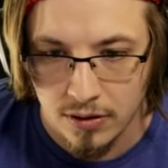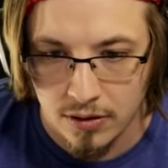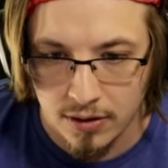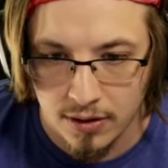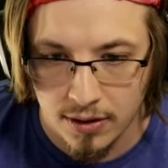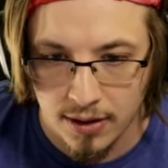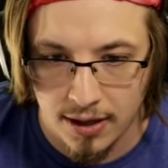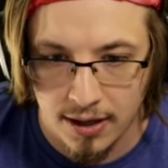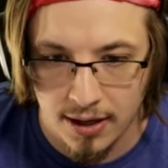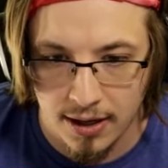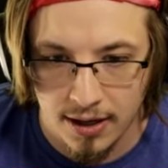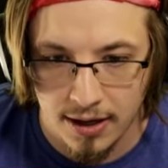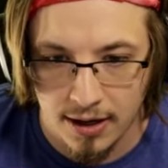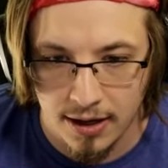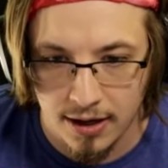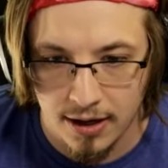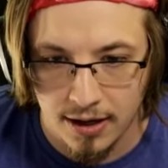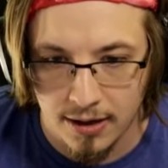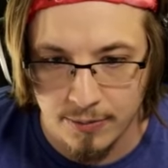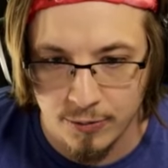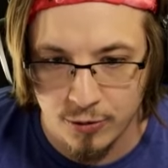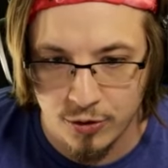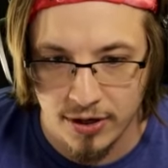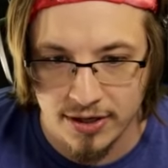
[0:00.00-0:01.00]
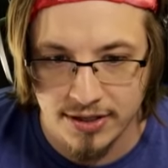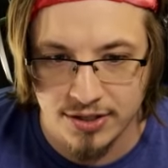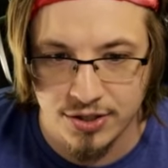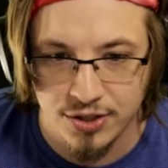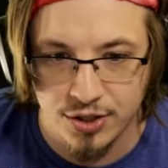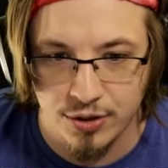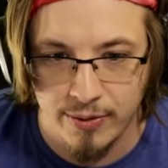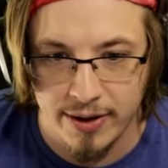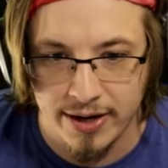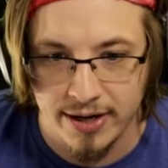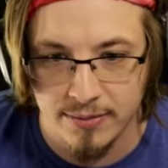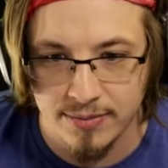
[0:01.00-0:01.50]
Um, creates two
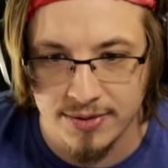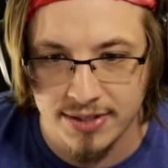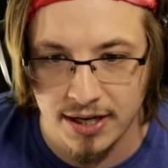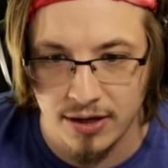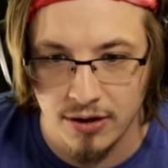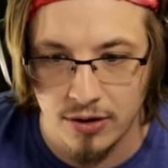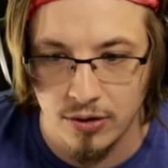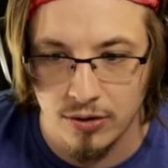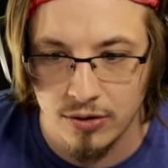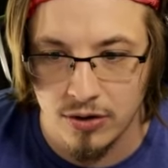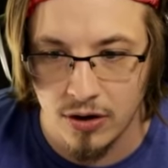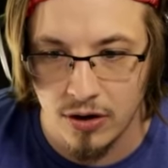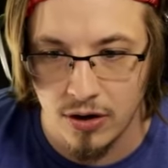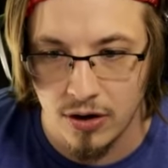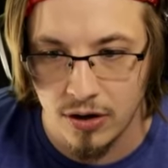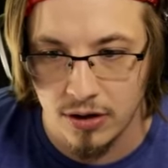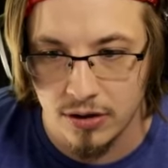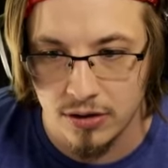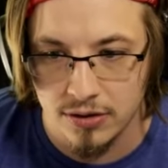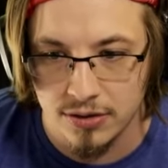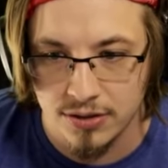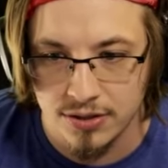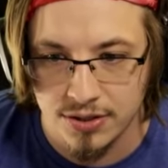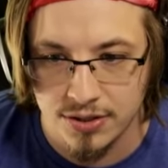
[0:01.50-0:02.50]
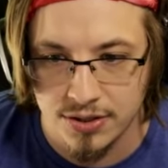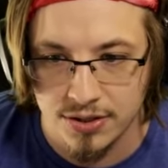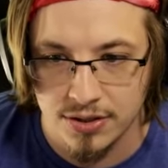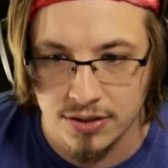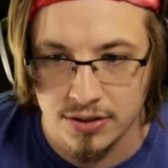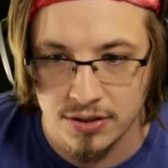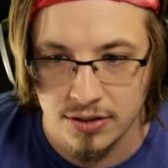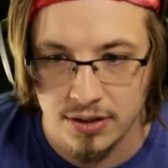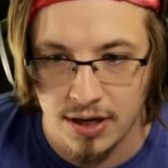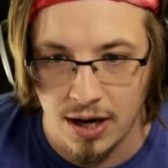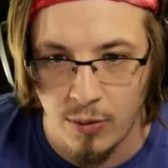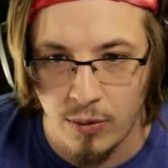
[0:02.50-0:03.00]
random tarot cards.
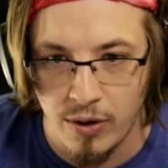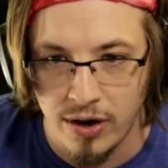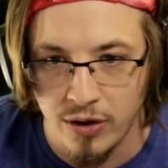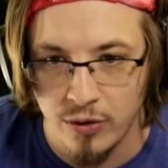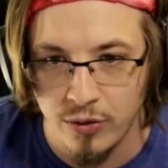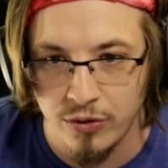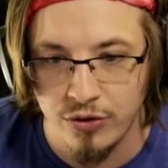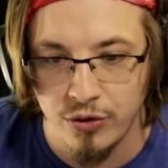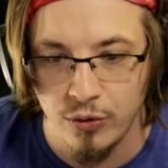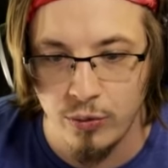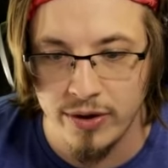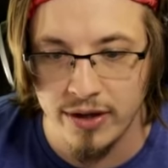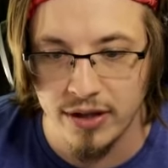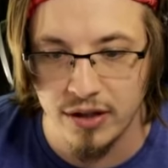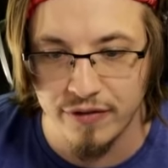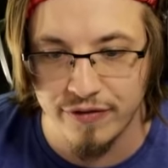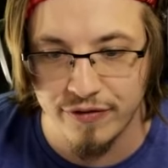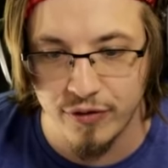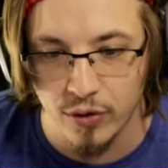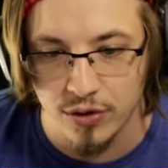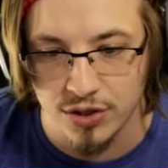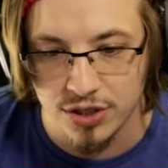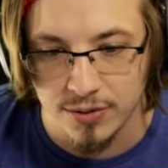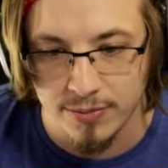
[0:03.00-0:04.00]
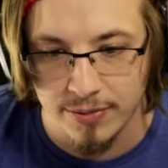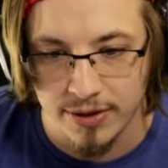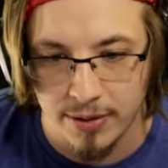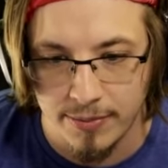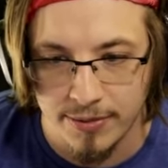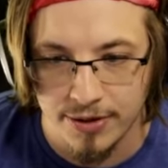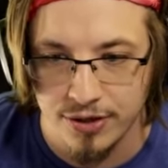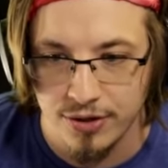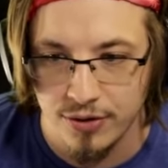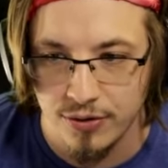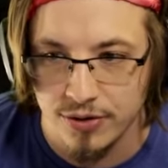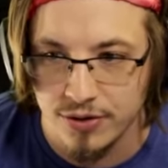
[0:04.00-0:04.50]
I want to do Wheel of Fortune, but I'm
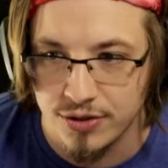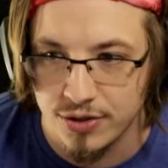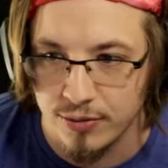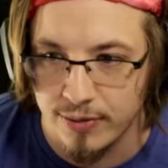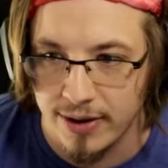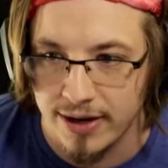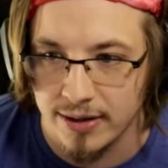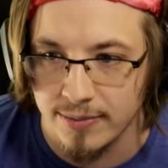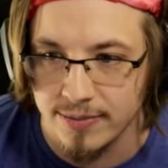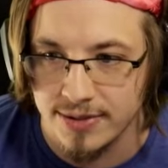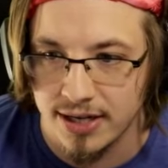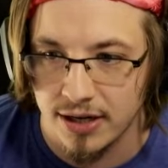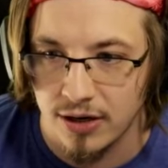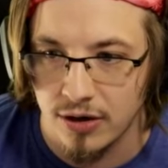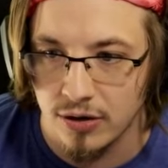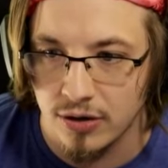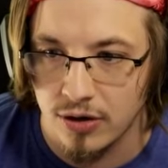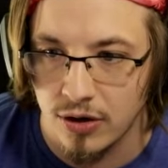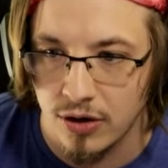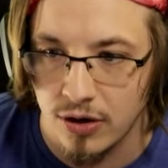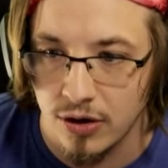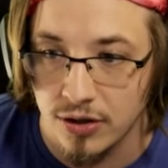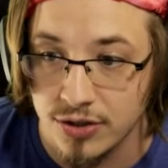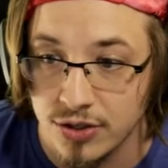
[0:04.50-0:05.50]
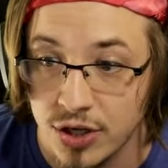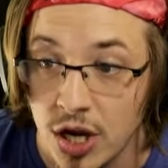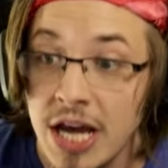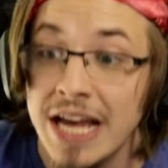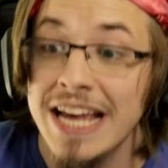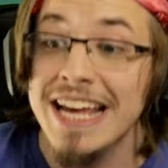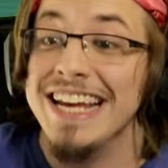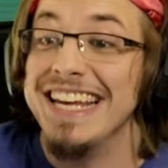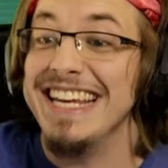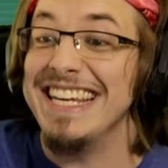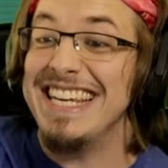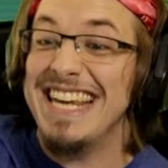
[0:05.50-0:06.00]
gonna do the two random tarot
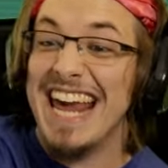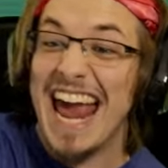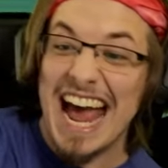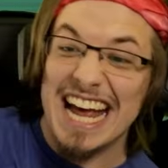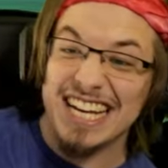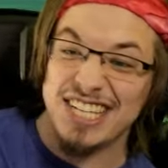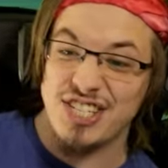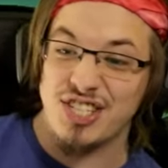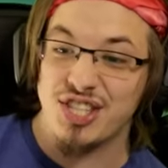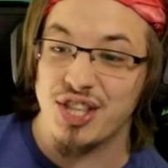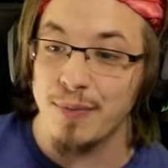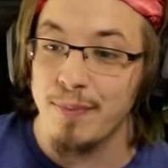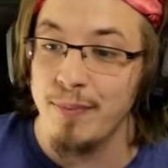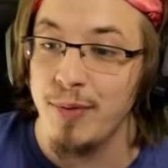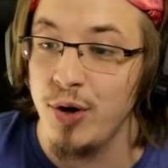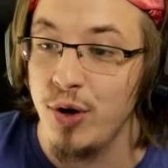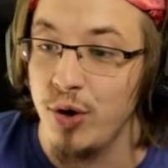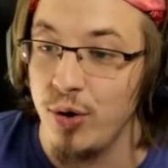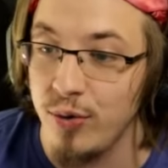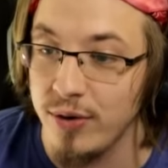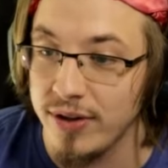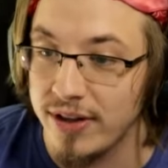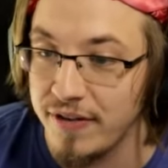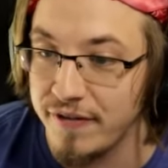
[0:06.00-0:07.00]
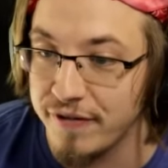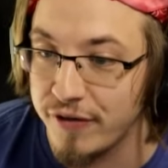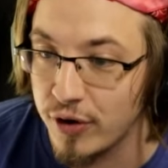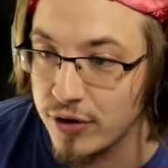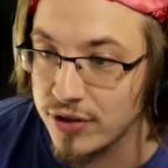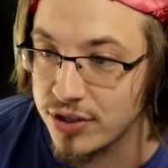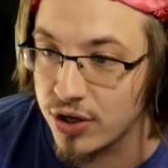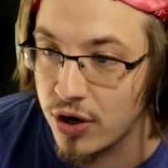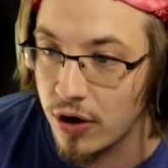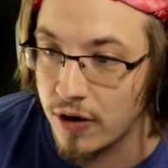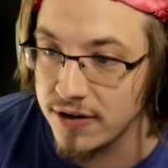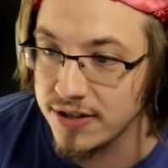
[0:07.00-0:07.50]
cards. Yes, the moon converts
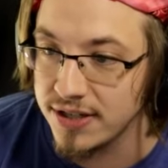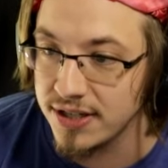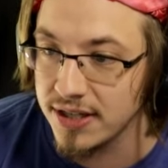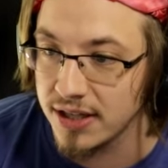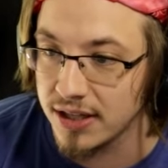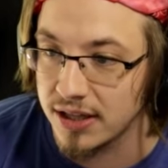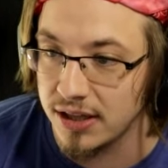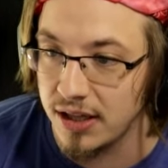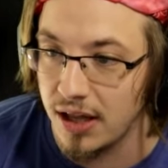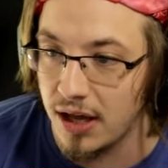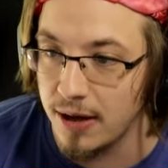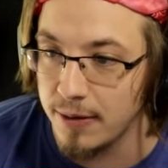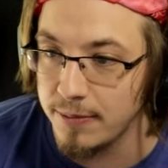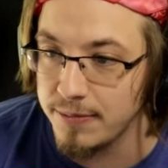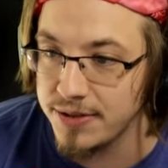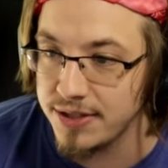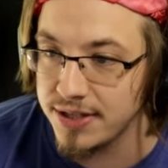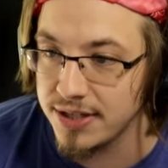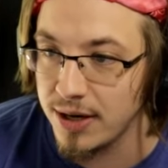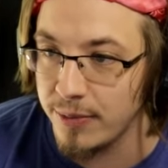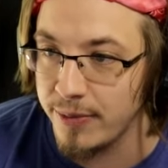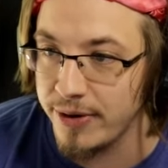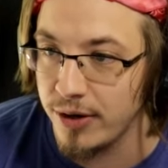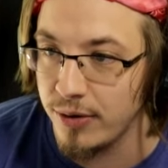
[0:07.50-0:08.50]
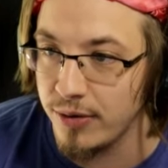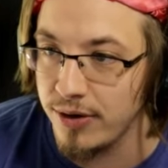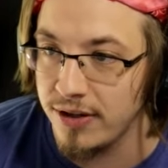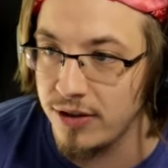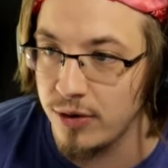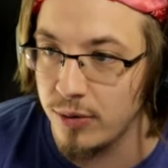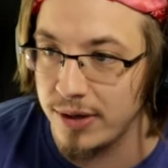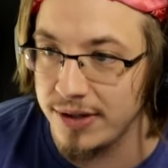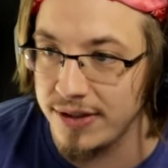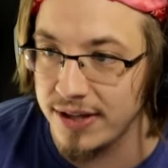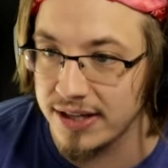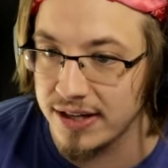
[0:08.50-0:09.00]
cards into clubs, and we don't need the
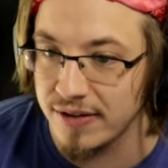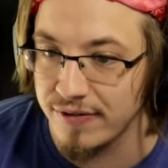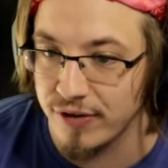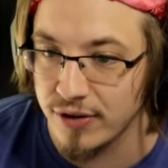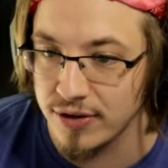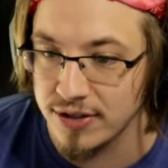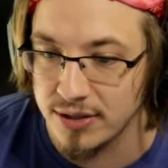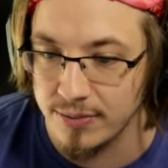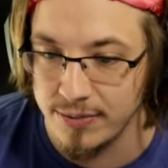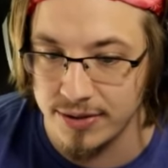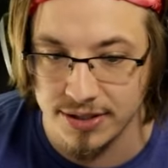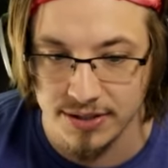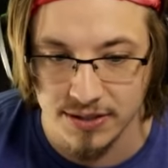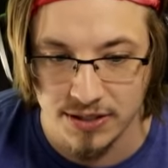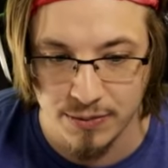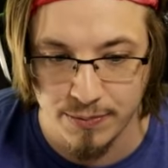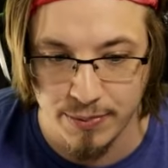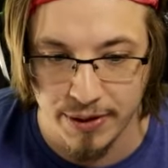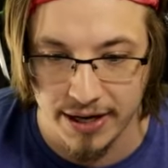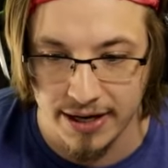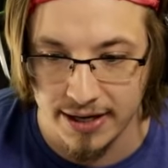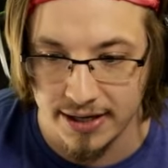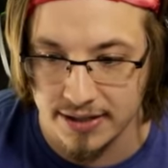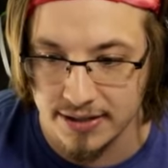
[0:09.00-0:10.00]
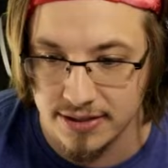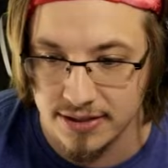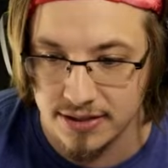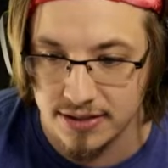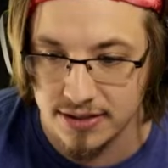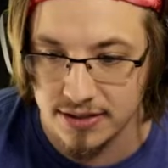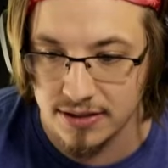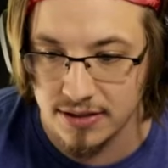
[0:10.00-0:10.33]
one that converts them into spades.